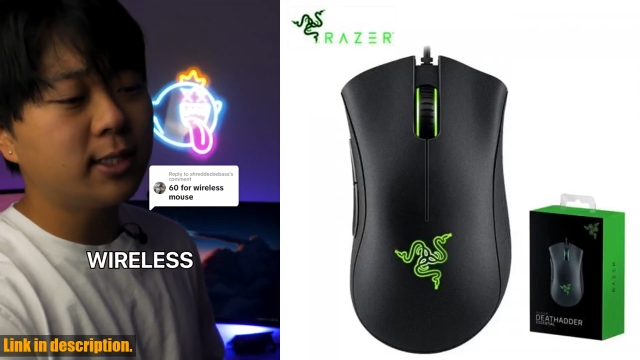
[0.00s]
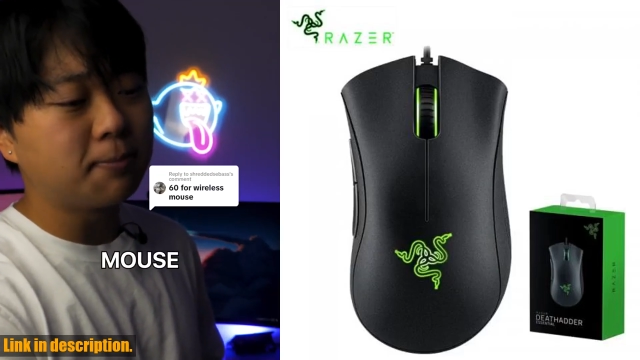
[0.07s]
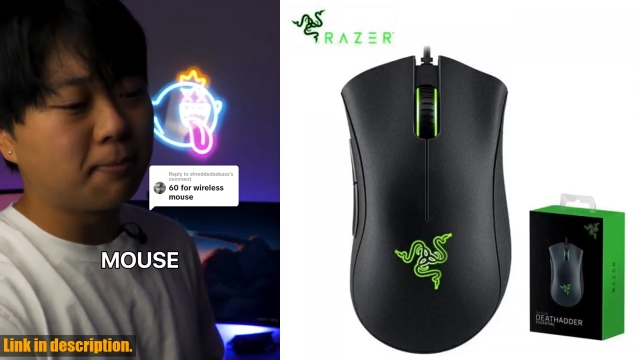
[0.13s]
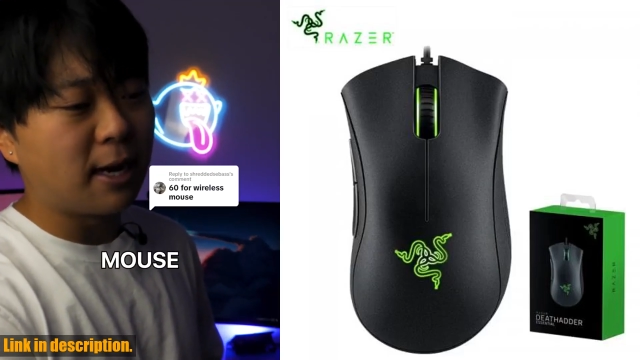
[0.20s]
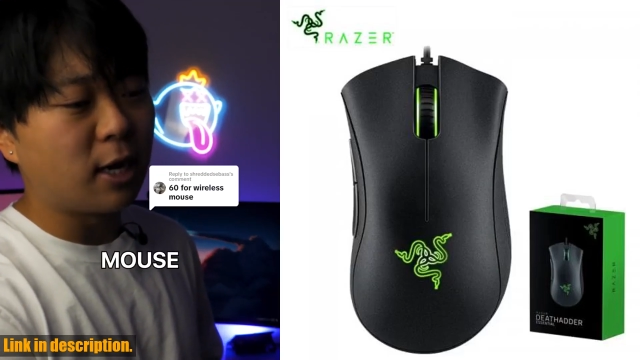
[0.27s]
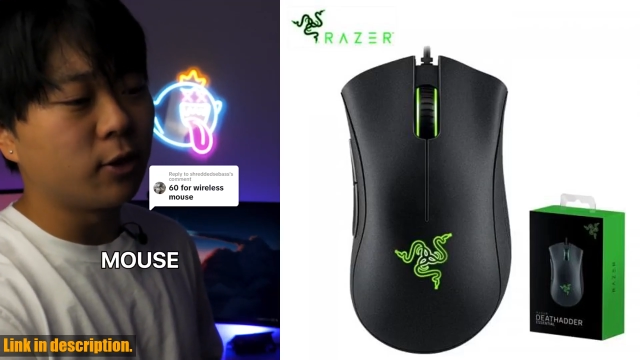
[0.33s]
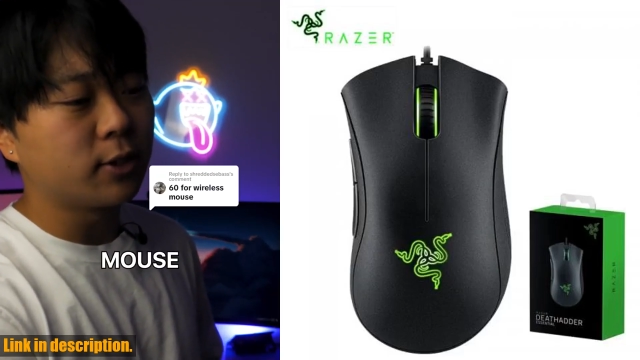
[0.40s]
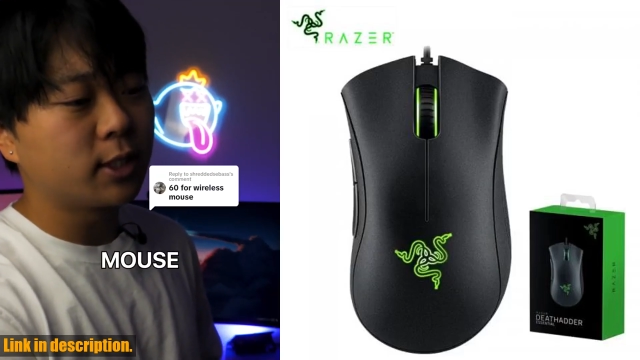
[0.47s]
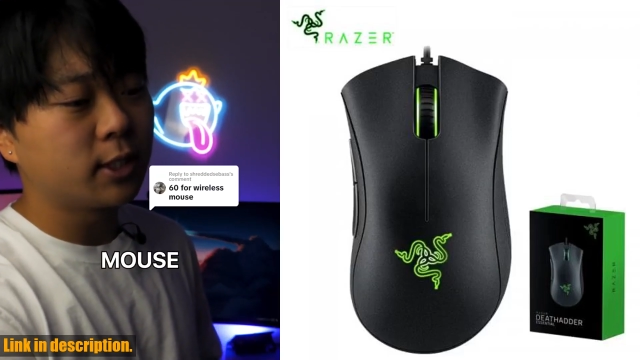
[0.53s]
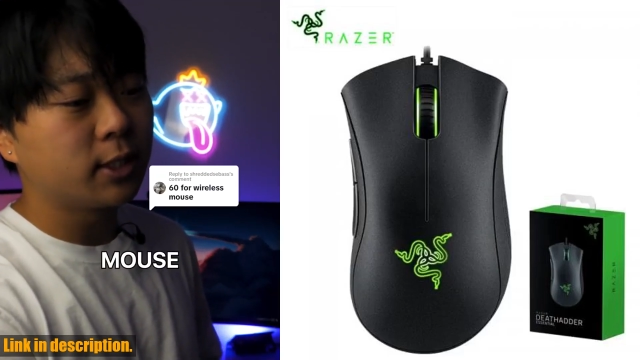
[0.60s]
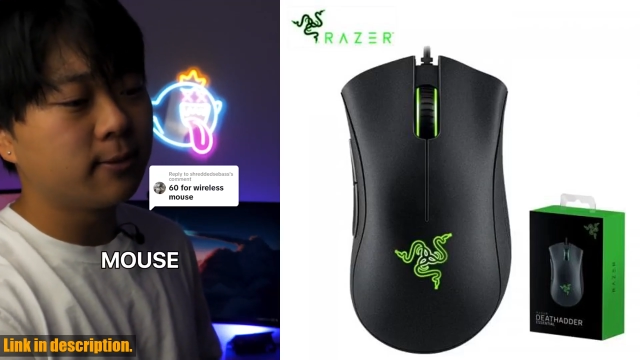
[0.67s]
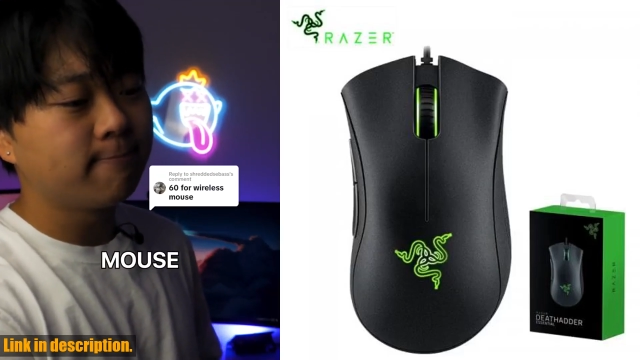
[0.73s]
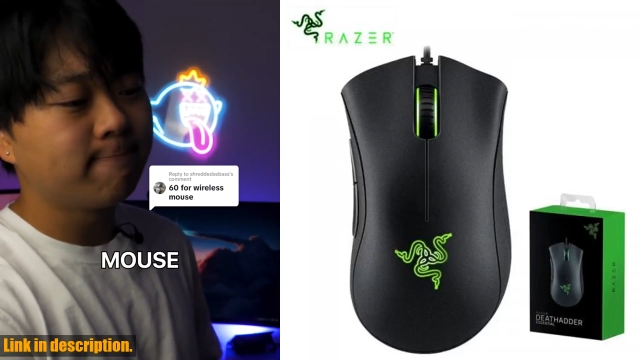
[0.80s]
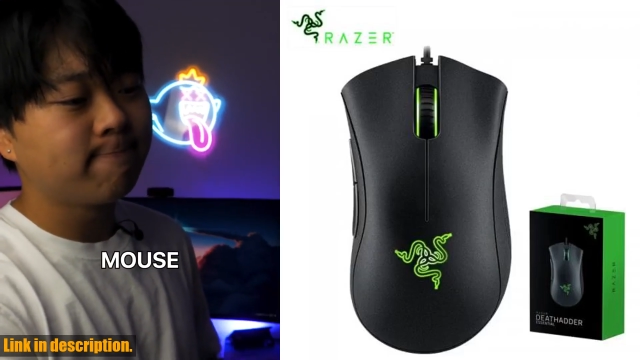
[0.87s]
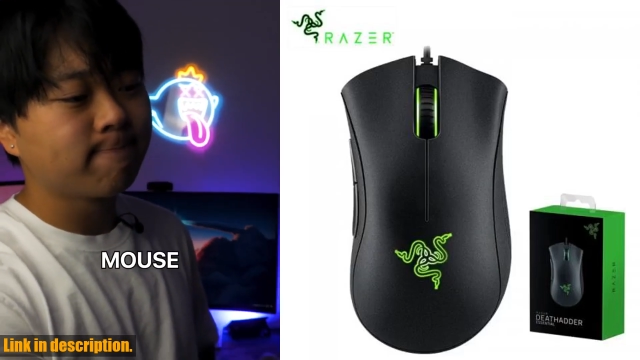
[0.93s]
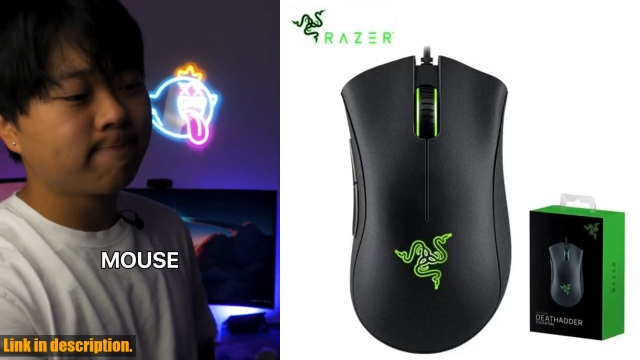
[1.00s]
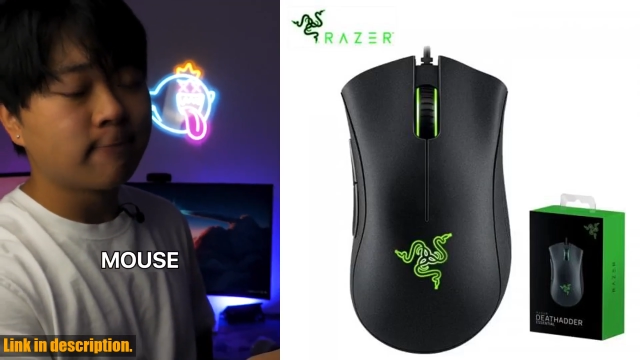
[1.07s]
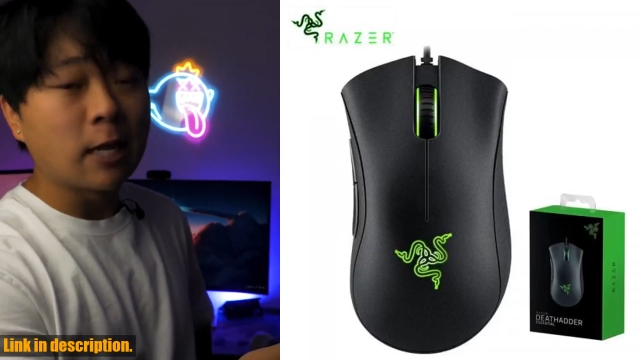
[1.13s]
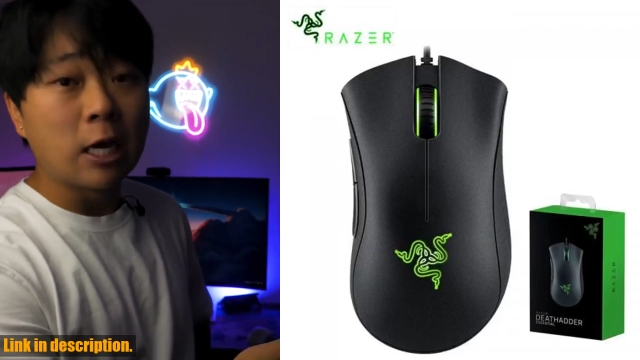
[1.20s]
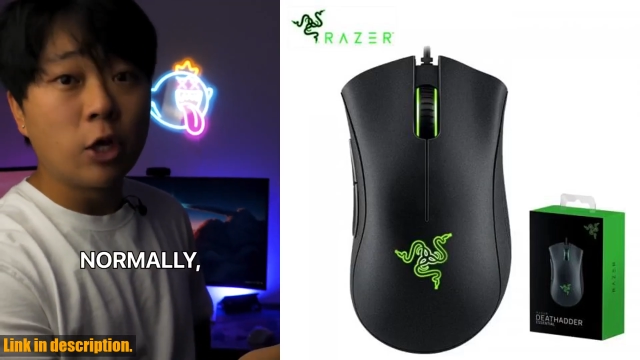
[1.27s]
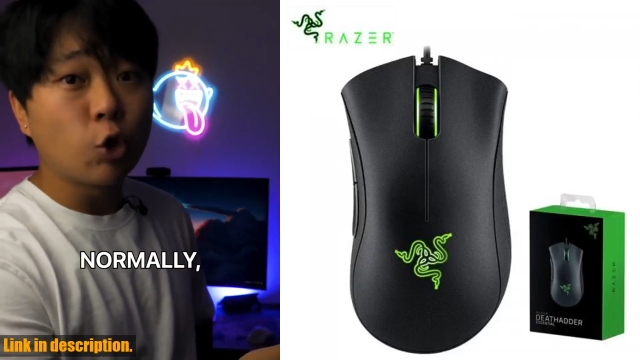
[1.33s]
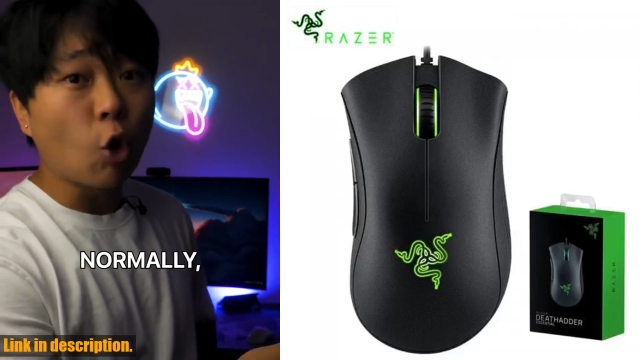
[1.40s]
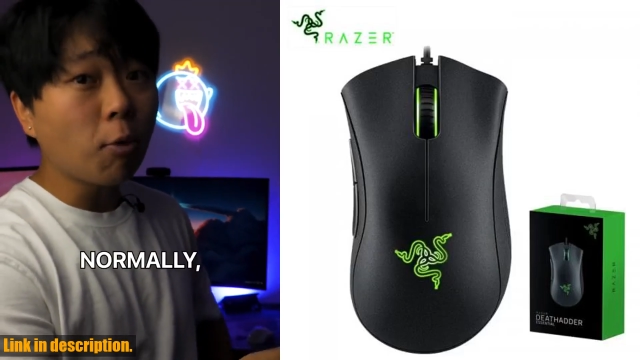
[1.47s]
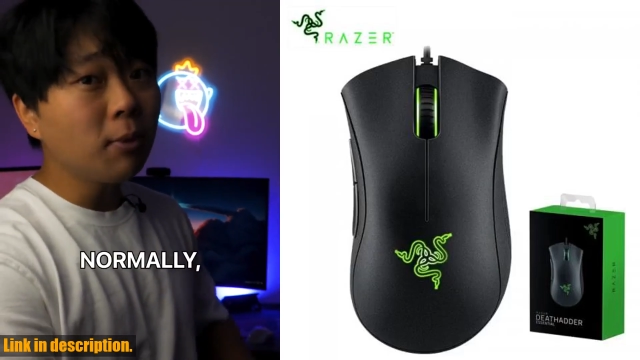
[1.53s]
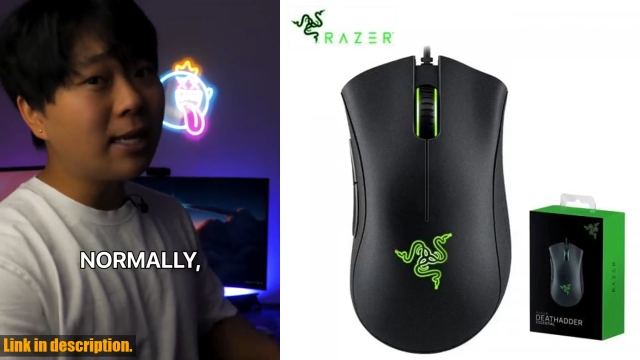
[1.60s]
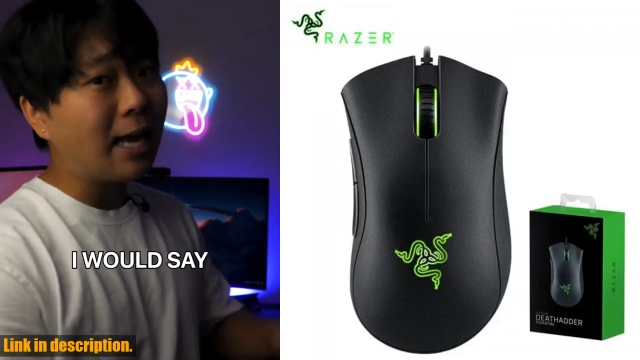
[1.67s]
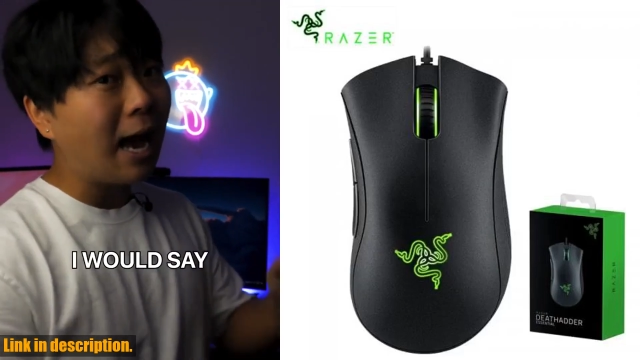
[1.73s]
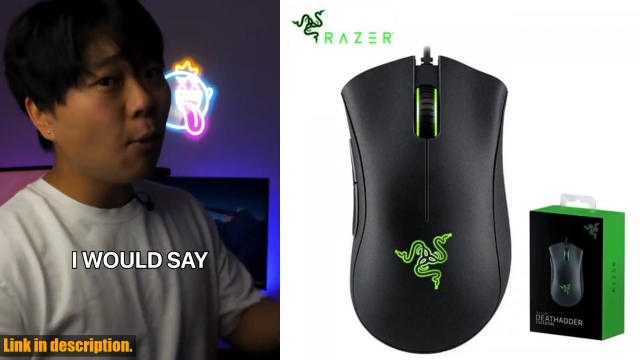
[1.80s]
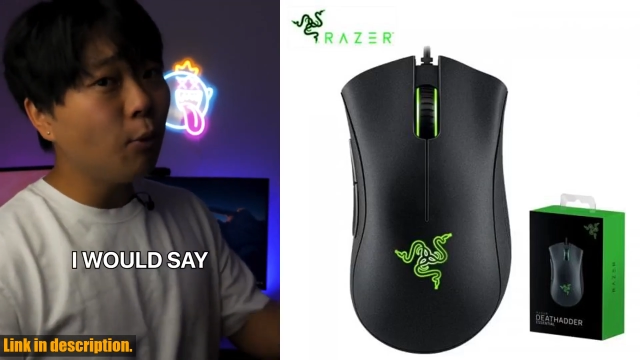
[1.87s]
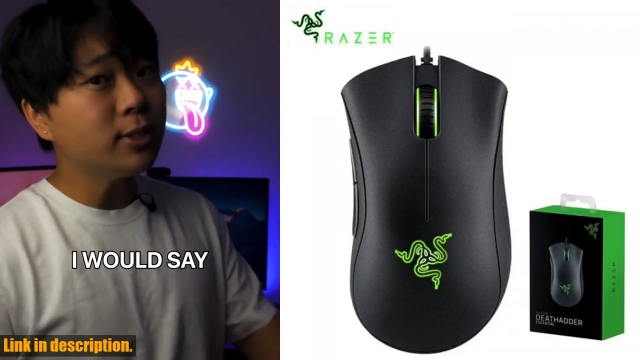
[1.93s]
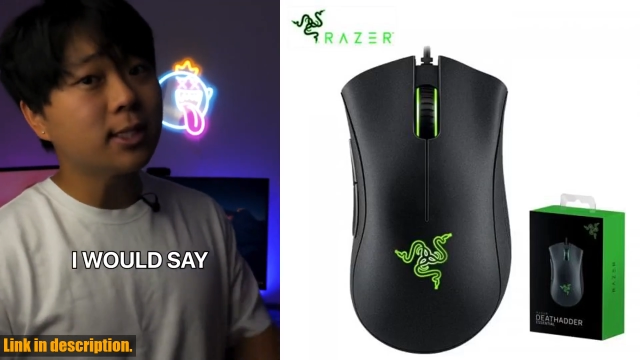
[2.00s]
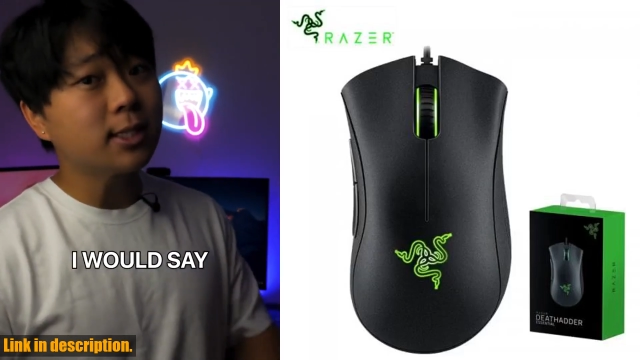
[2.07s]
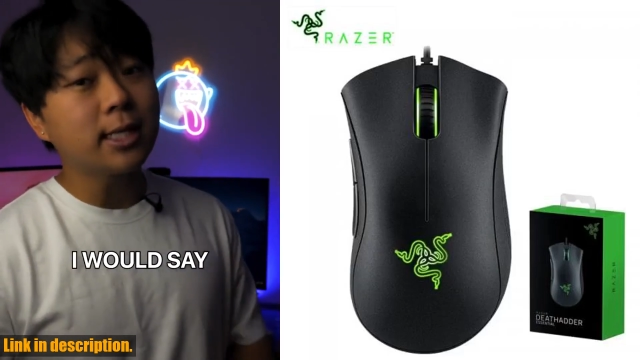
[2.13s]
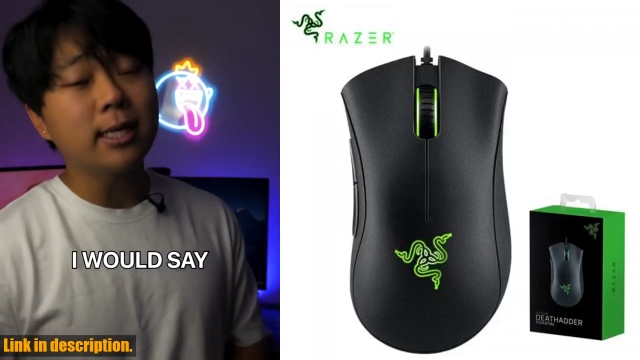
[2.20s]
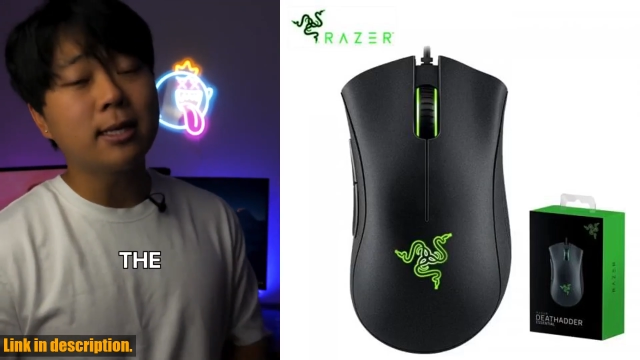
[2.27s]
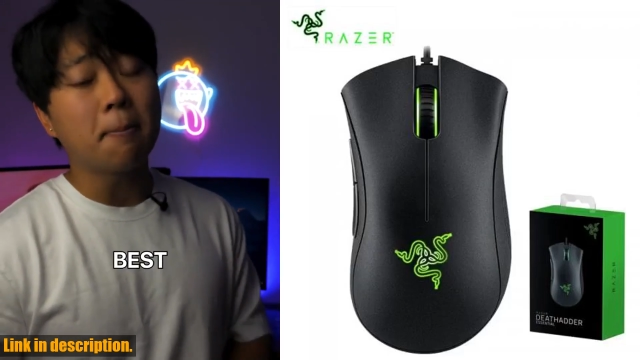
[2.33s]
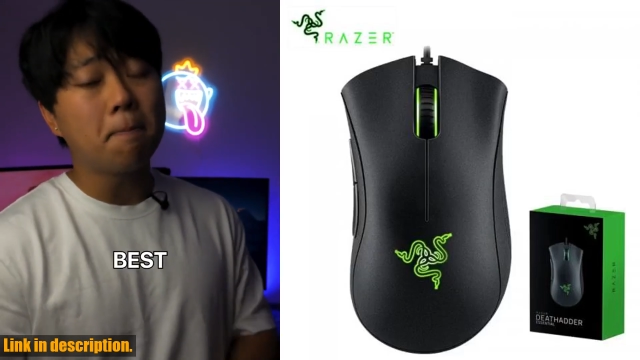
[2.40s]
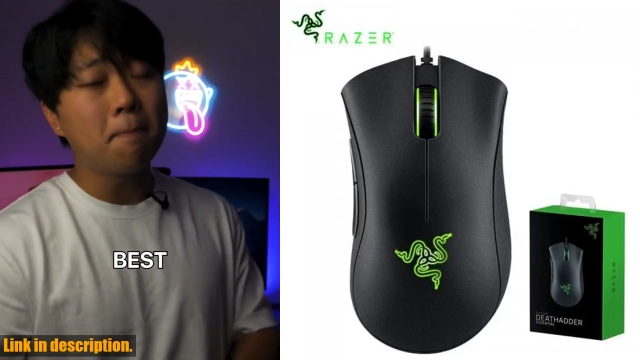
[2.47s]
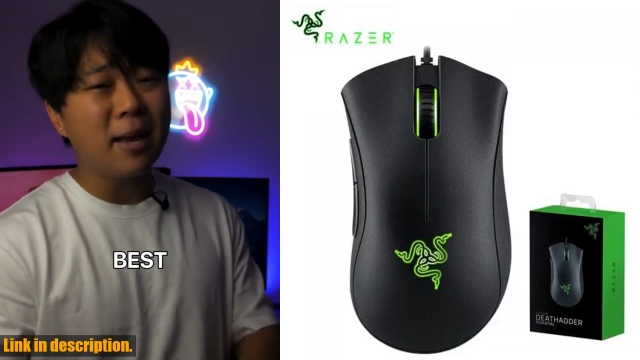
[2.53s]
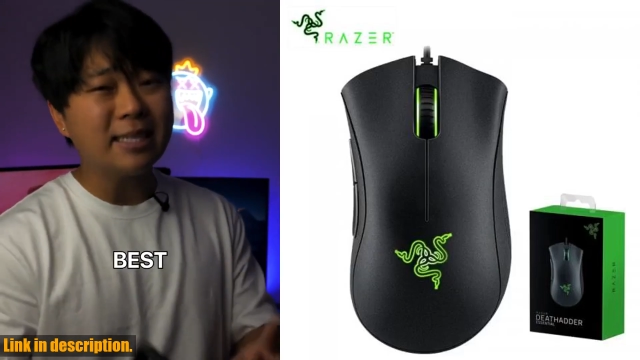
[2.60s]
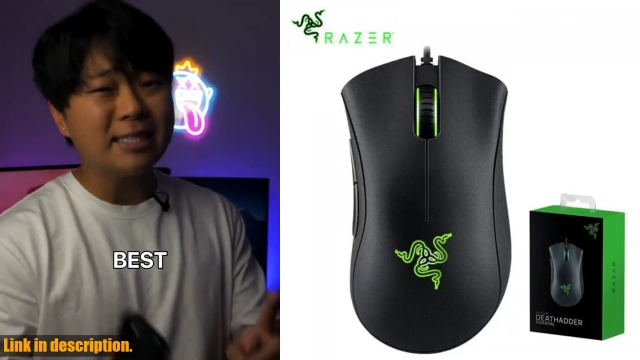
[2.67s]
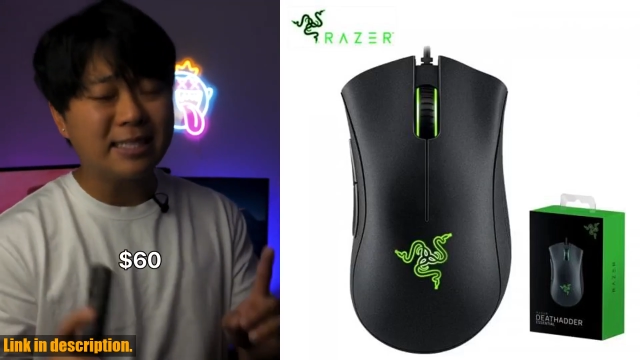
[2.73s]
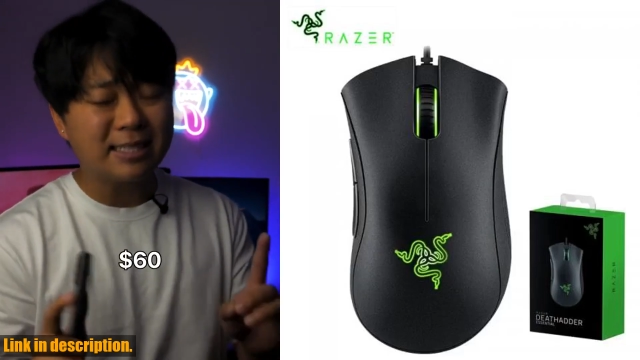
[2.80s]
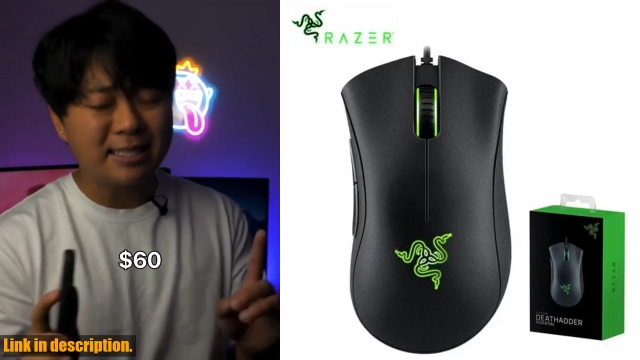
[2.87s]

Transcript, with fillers: Today, I am thrilled to introduce you to the original